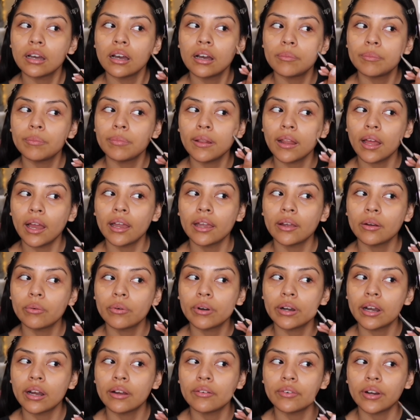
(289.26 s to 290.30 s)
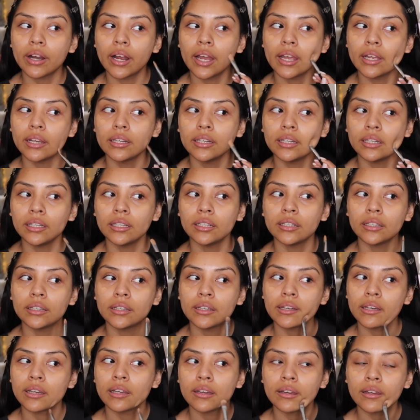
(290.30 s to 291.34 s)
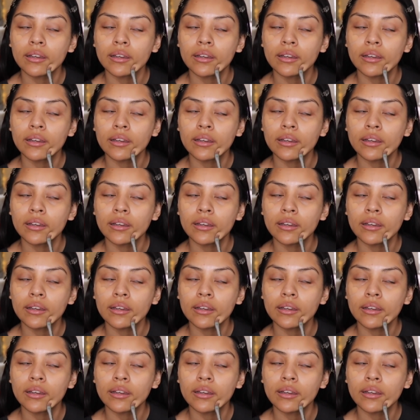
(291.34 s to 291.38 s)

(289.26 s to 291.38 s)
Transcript: apply it wherever I need it.